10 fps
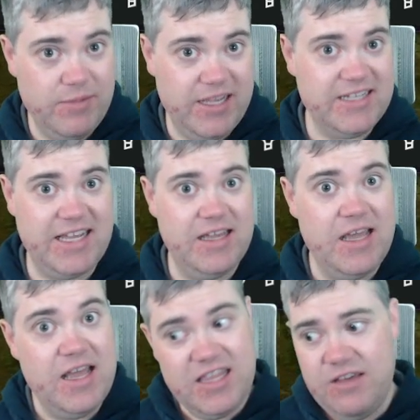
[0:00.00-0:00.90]
Because like,
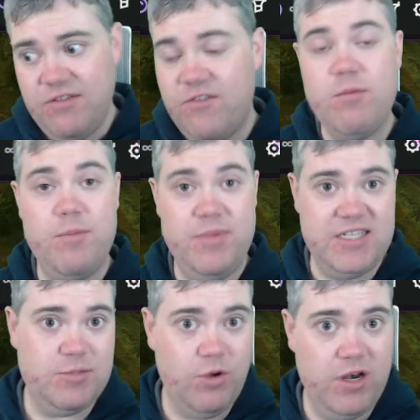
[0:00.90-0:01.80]
think of it from a
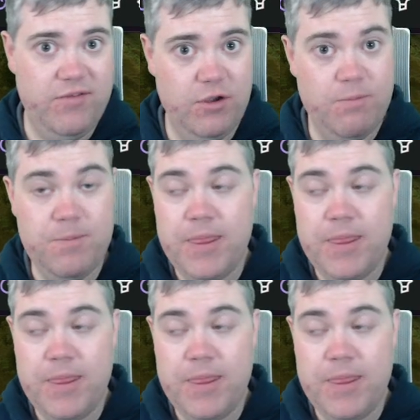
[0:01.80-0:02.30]
business point of view.